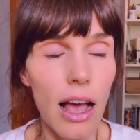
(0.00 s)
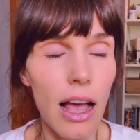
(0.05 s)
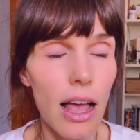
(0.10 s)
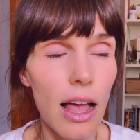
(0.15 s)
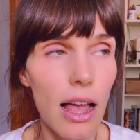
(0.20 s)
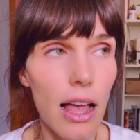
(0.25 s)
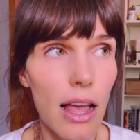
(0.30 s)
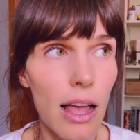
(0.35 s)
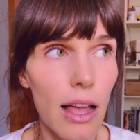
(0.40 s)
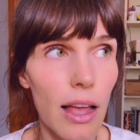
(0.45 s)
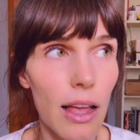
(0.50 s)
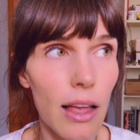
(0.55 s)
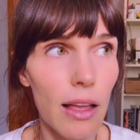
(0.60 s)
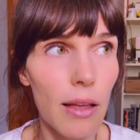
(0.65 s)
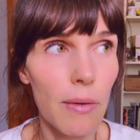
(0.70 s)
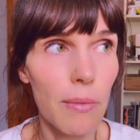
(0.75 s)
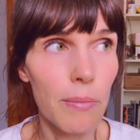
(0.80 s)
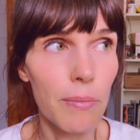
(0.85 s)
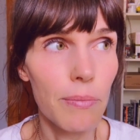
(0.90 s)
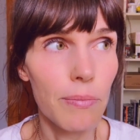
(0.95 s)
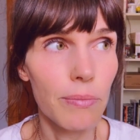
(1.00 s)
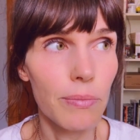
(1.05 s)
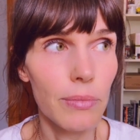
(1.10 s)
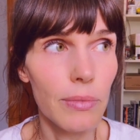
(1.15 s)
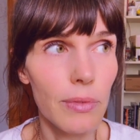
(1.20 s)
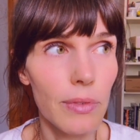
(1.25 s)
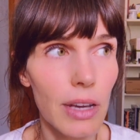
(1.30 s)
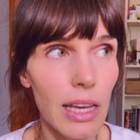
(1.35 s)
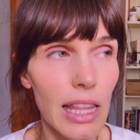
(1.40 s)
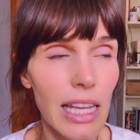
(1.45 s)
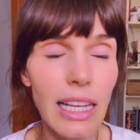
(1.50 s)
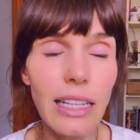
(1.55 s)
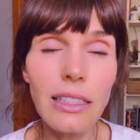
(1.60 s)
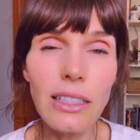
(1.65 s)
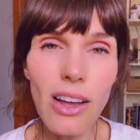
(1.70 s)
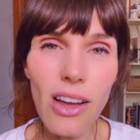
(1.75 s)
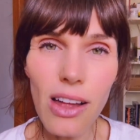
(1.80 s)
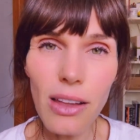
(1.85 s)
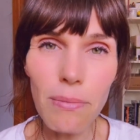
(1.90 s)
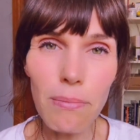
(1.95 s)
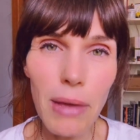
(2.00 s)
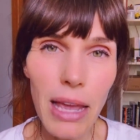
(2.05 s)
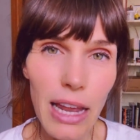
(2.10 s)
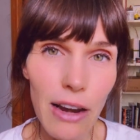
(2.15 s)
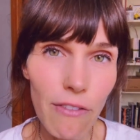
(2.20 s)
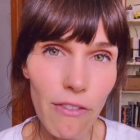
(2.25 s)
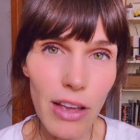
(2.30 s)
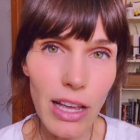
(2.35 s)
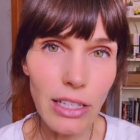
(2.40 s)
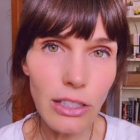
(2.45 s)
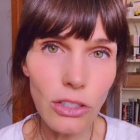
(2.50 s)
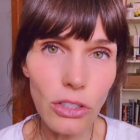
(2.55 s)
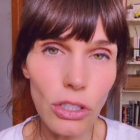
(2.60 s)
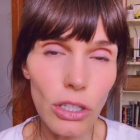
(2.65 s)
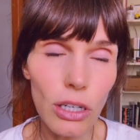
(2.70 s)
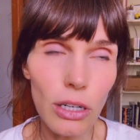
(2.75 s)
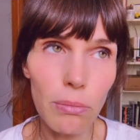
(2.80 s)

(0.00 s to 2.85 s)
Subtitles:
I think it's called Manifest